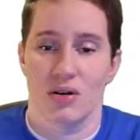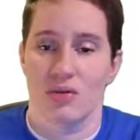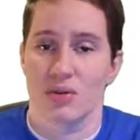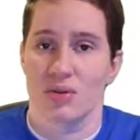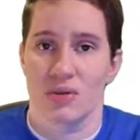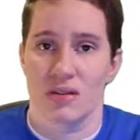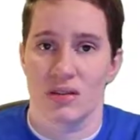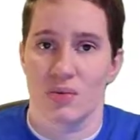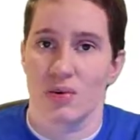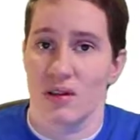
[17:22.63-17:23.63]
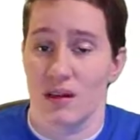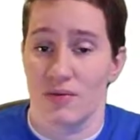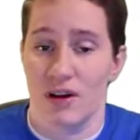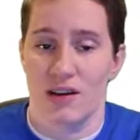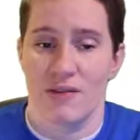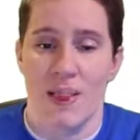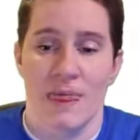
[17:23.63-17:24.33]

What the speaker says: over 26.95,